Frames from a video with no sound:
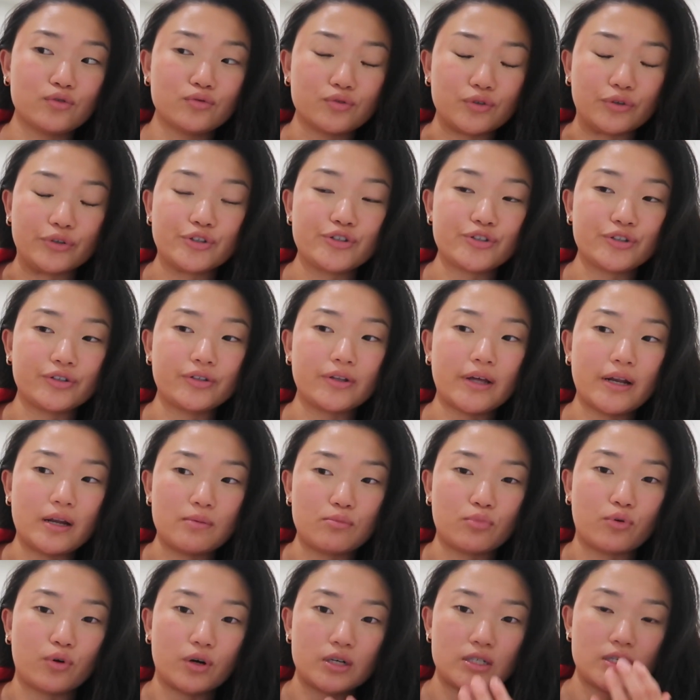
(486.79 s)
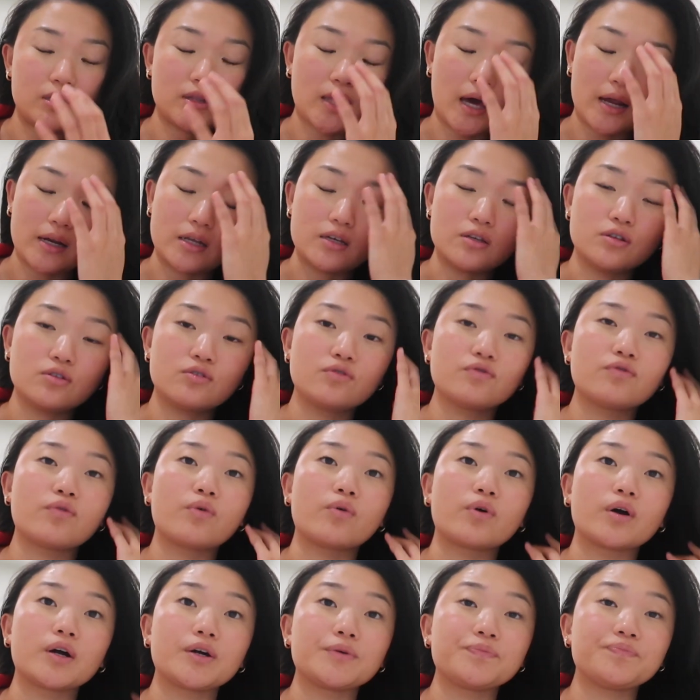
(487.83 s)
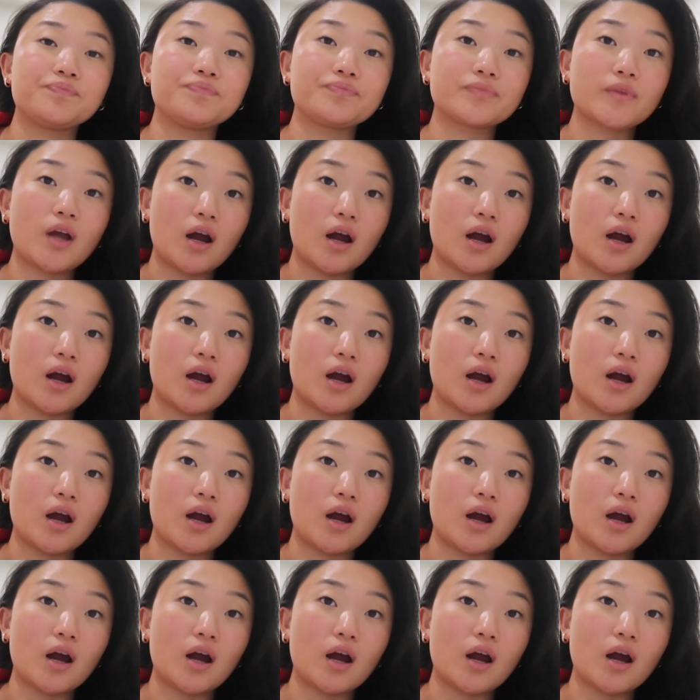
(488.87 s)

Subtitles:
crucial and important that is for